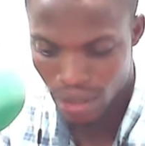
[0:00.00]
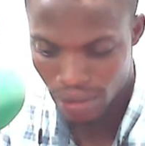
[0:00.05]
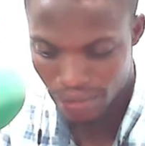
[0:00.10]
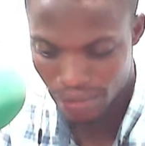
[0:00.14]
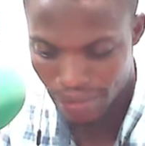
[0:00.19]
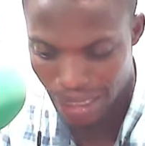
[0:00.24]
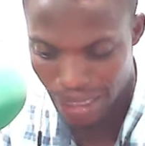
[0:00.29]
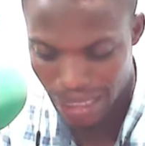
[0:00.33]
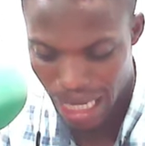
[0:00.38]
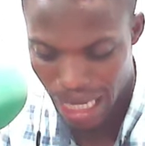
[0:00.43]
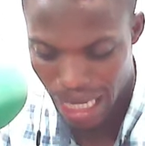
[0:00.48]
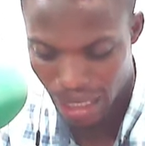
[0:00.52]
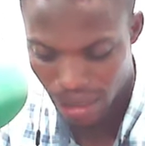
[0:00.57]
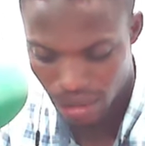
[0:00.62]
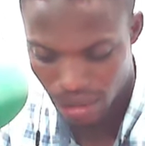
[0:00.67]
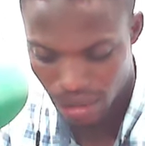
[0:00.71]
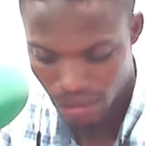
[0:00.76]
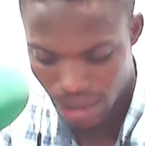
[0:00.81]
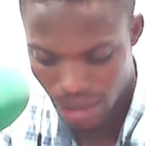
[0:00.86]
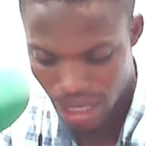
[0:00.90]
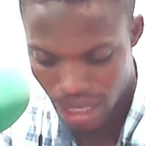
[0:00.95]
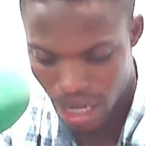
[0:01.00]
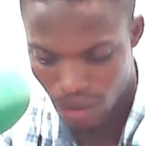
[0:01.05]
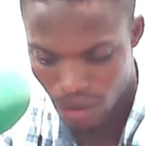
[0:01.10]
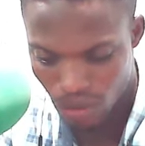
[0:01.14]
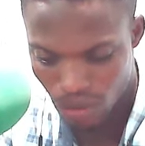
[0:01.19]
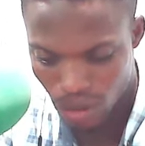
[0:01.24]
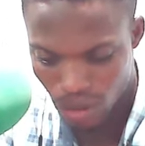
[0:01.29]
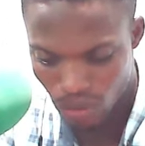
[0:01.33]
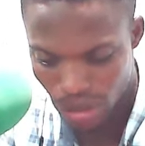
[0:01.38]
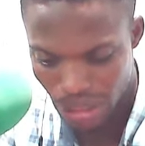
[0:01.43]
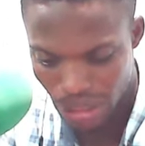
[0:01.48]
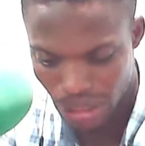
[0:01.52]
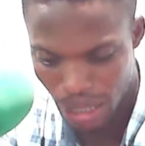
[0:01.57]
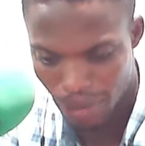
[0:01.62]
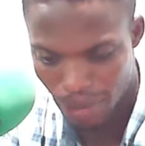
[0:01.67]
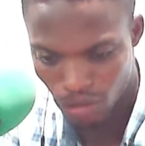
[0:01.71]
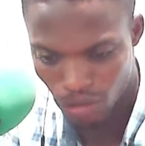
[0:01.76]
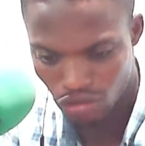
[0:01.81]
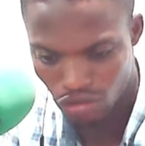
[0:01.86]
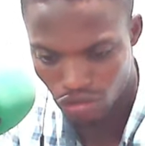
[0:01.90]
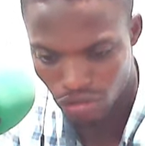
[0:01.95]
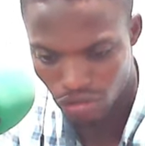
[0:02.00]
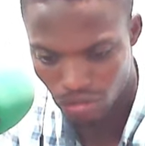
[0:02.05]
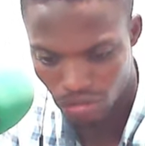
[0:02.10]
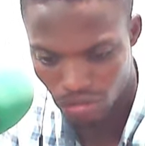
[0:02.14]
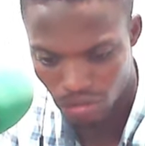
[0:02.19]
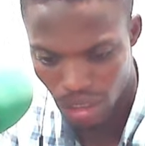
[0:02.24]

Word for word: Massa, one hour do with Abatosin.